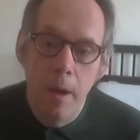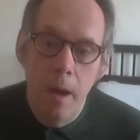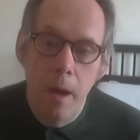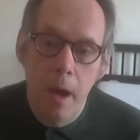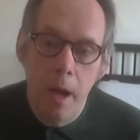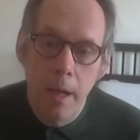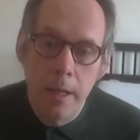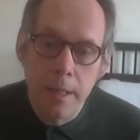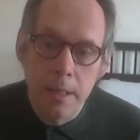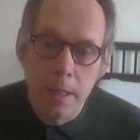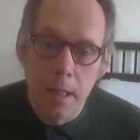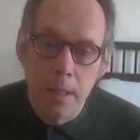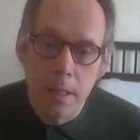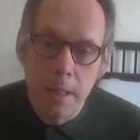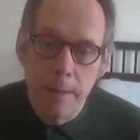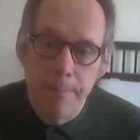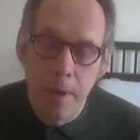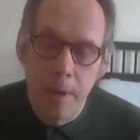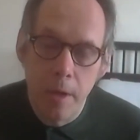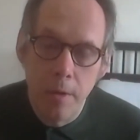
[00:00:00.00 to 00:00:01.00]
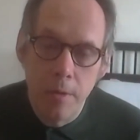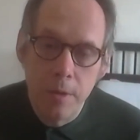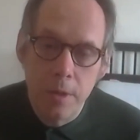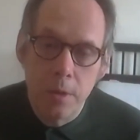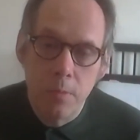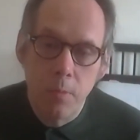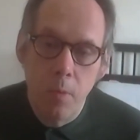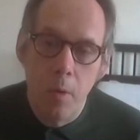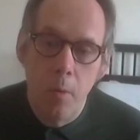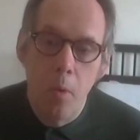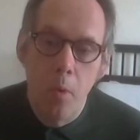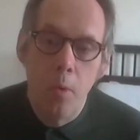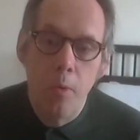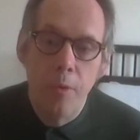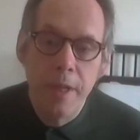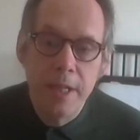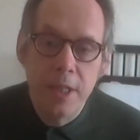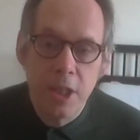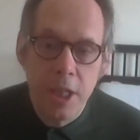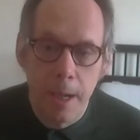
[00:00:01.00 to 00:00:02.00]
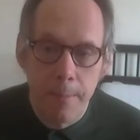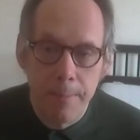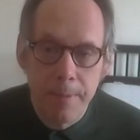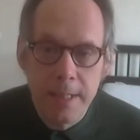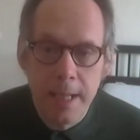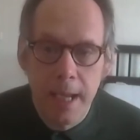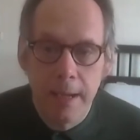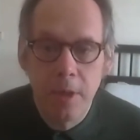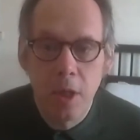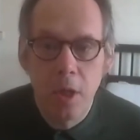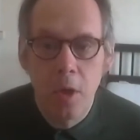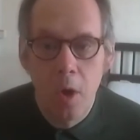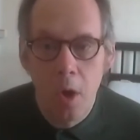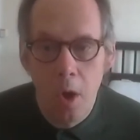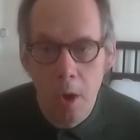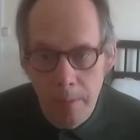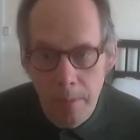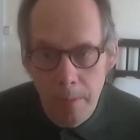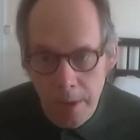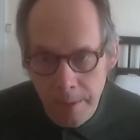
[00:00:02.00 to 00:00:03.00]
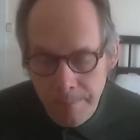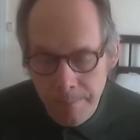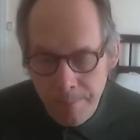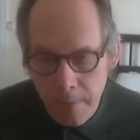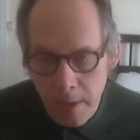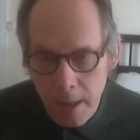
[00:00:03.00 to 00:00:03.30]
and I suppose what all these chaplains have in common